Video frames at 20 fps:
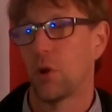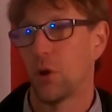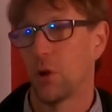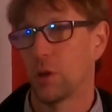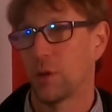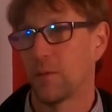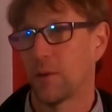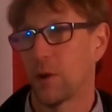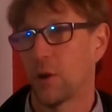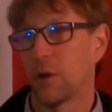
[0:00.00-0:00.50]

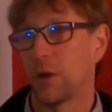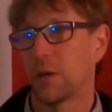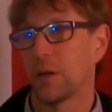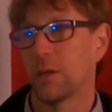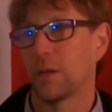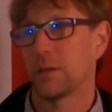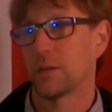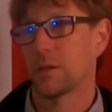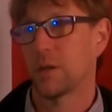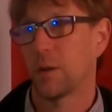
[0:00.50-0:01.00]
all of our
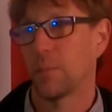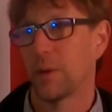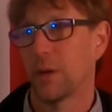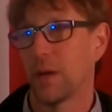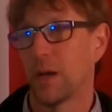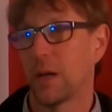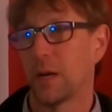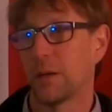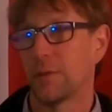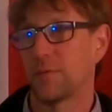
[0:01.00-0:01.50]
honey is coming
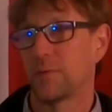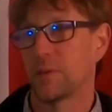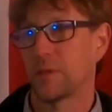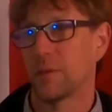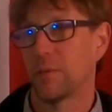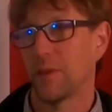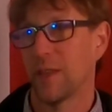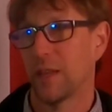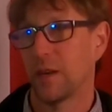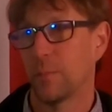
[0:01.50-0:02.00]
out of
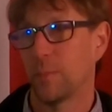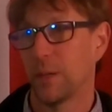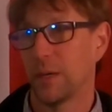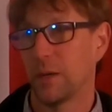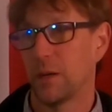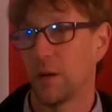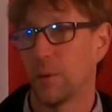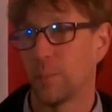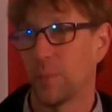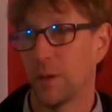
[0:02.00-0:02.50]
Savannah Bee
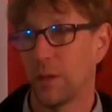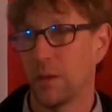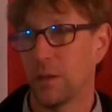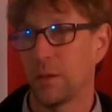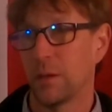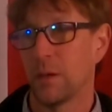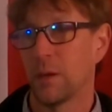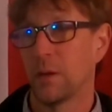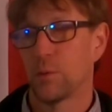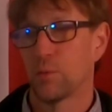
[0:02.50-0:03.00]
Company.
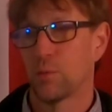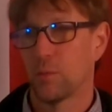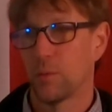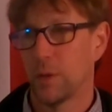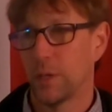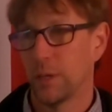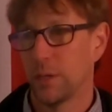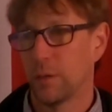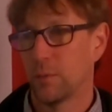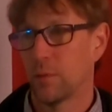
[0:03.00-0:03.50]
A
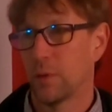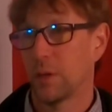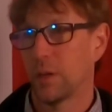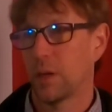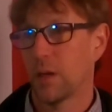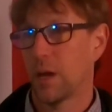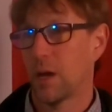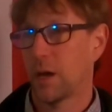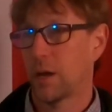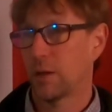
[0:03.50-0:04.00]

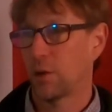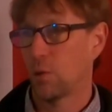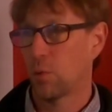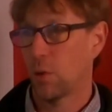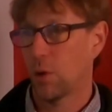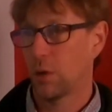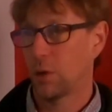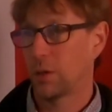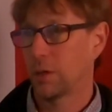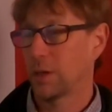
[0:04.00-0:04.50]
really high
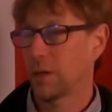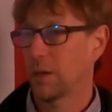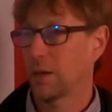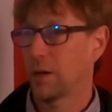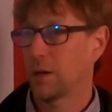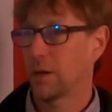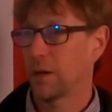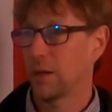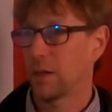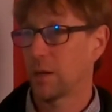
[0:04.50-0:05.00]
quality
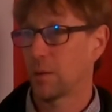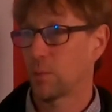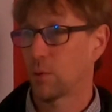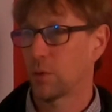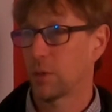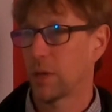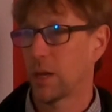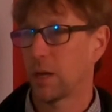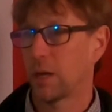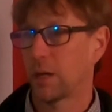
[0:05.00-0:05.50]
honey that
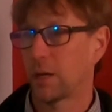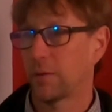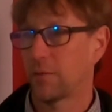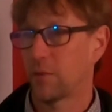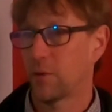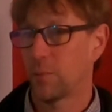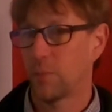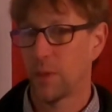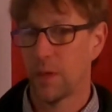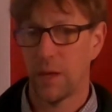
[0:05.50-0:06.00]
we're getting
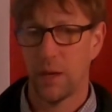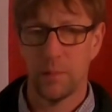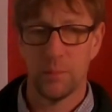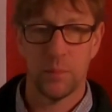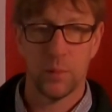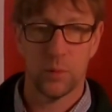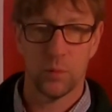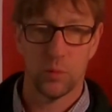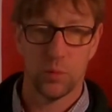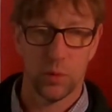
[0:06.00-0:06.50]
from them.
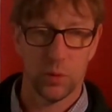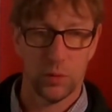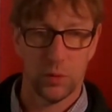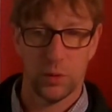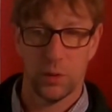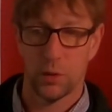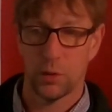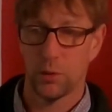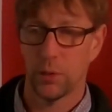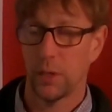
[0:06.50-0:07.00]

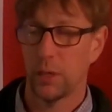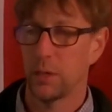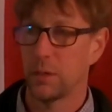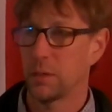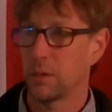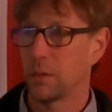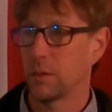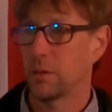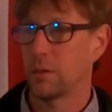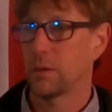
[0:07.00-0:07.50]
We're learning
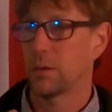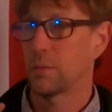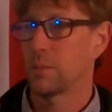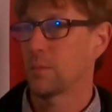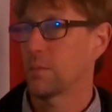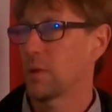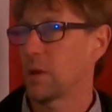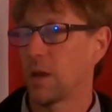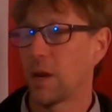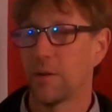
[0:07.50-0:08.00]

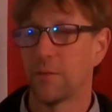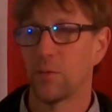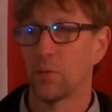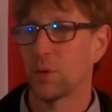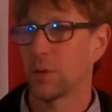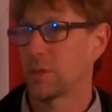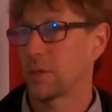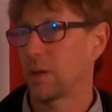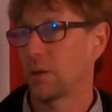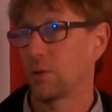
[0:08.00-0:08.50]

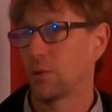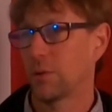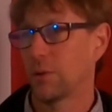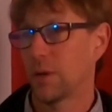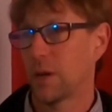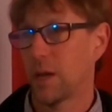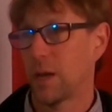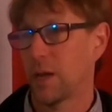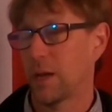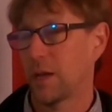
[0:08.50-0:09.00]
every single
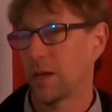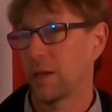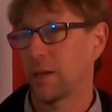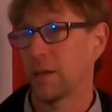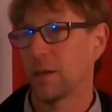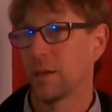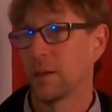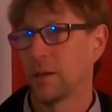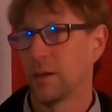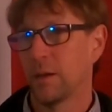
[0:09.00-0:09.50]
day,
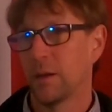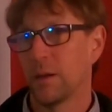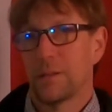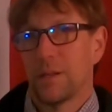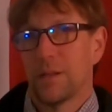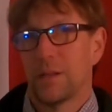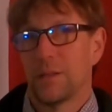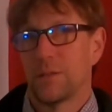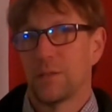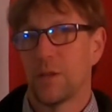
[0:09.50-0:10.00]

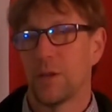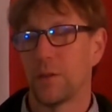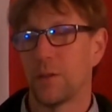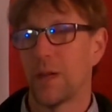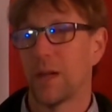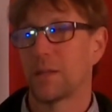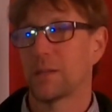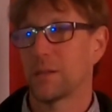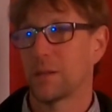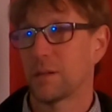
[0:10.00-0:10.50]
and so
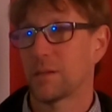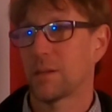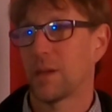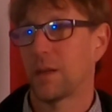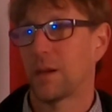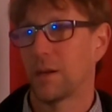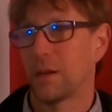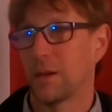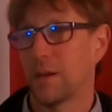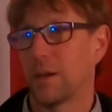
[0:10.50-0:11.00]
that's
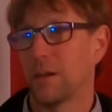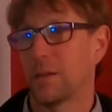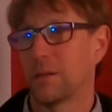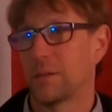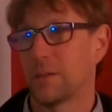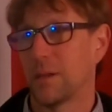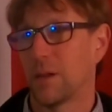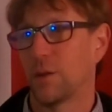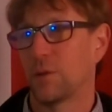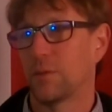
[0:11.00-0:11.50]
exciting in
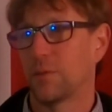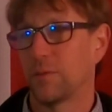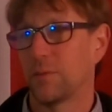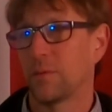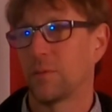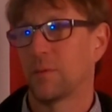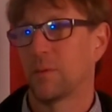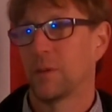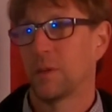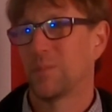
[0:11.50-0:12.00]
itself.
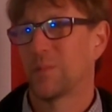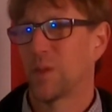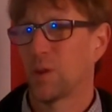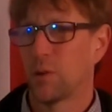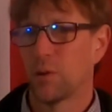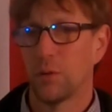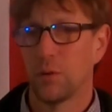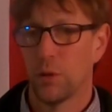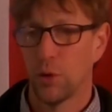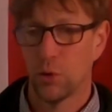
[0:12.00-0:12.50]

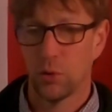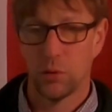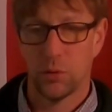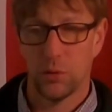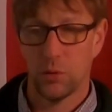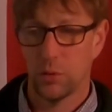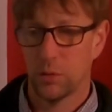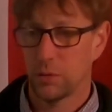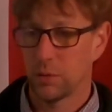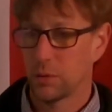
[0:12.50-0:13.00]
They're a
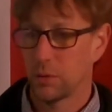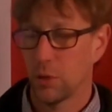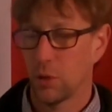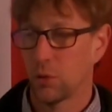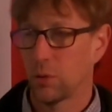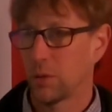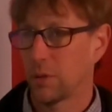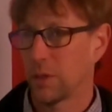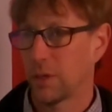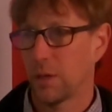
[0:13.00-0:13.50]
locally
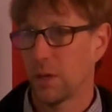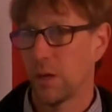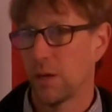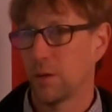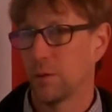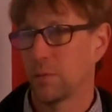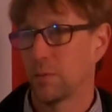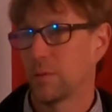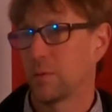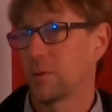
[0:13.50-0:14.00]

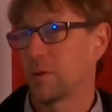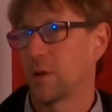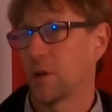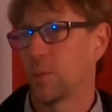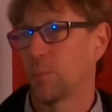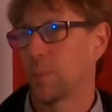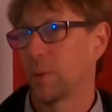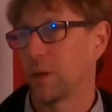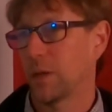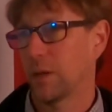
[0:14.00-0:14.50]
owned
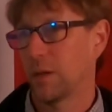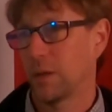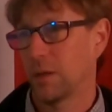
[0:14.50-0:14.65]
company,